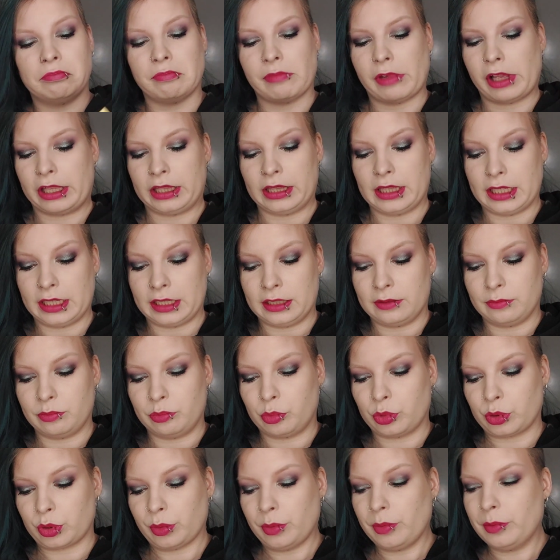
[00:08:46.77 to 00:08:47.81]
and then
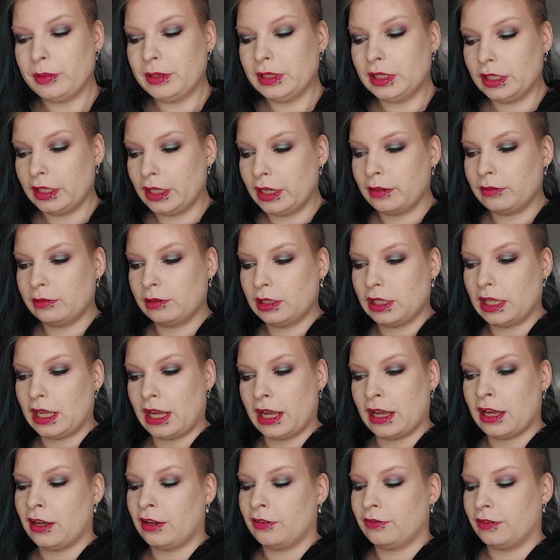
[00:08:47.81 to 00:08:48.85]
probably I will
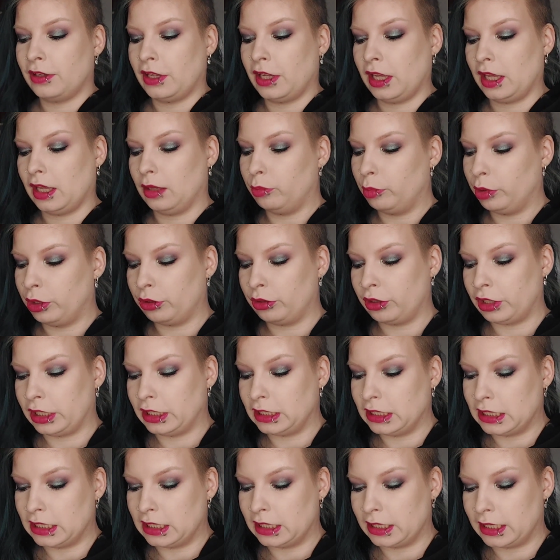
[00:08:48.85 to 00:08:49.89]
have a better
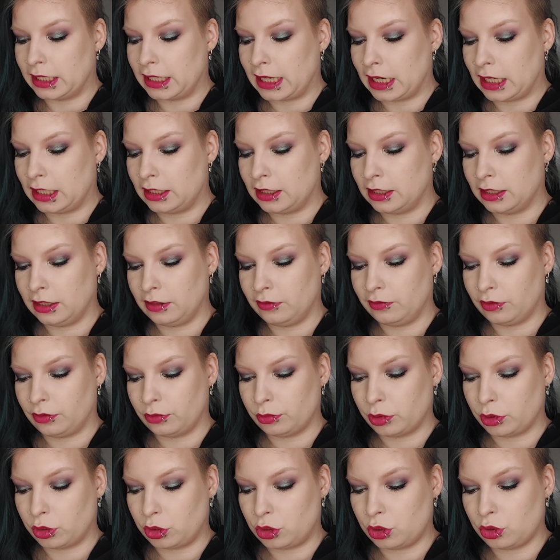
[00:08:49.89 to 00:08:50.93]
idea again if I
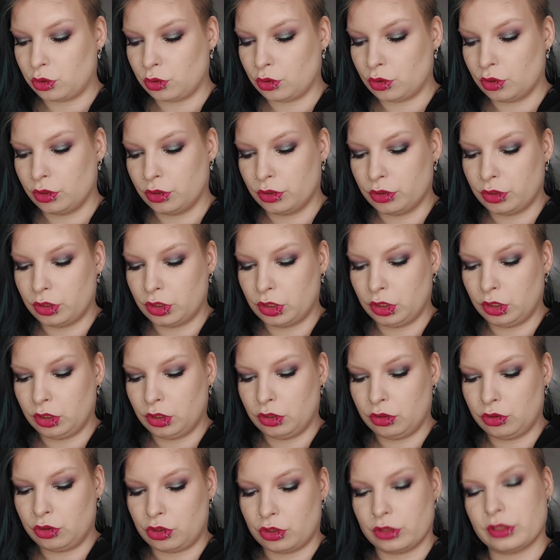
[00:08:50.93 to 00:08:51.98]
want to
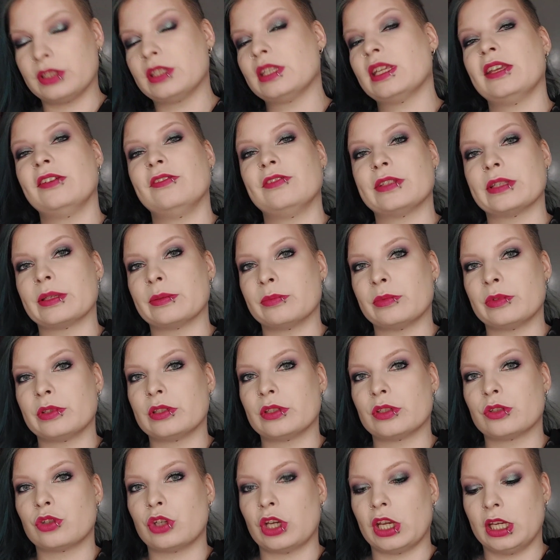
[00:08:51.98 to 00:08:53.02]
just save some
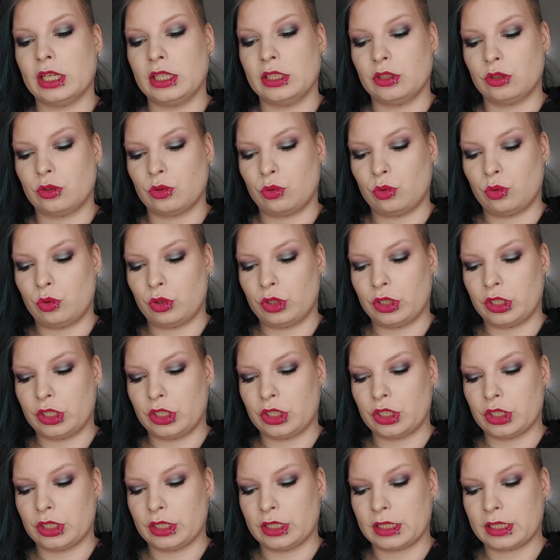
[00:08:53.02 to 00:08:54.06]
shades, or
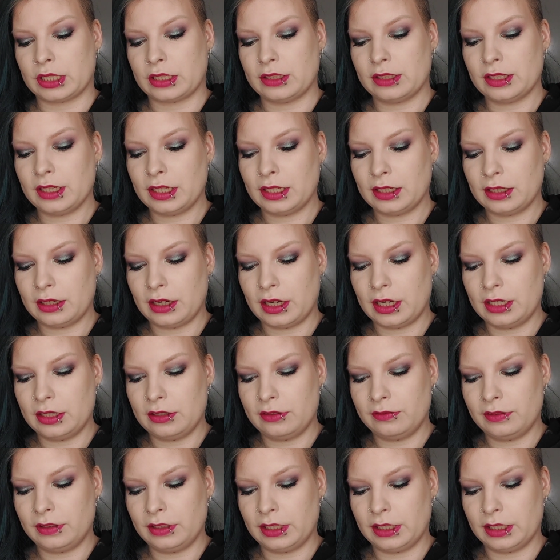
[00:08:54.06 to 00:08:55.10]
just because I kind of
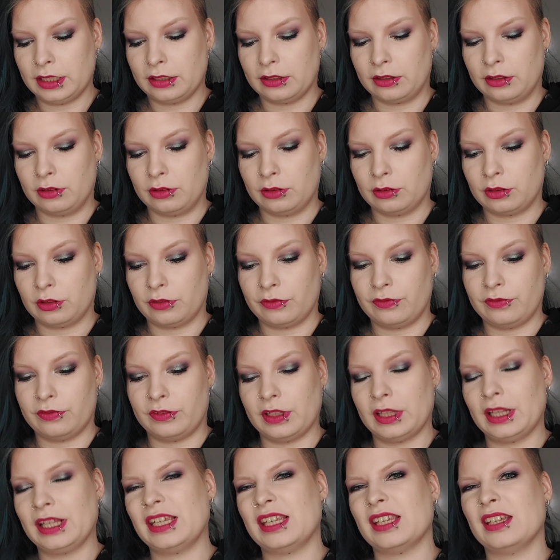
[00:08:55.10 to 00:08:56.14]
like the look of,
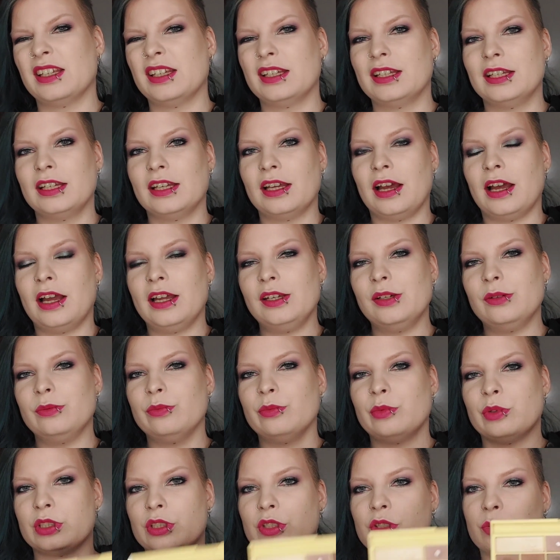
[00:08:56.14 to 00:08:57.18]
like, I don't
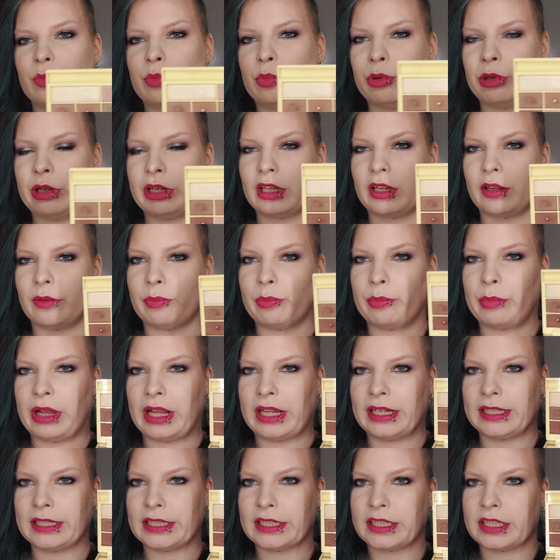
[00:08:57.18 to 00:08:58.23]
want to break up
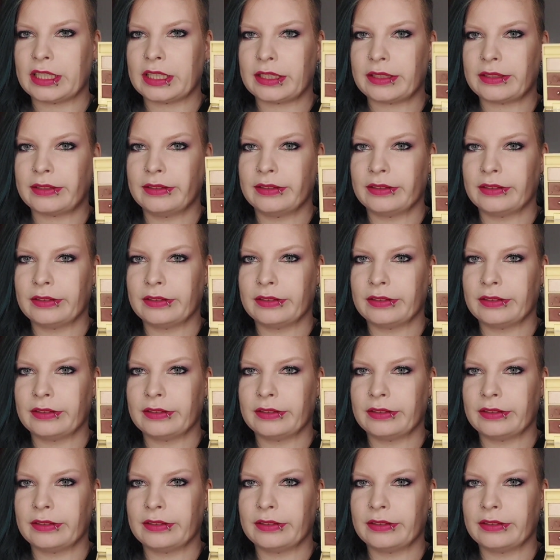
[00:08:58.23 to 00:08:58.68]
palettes.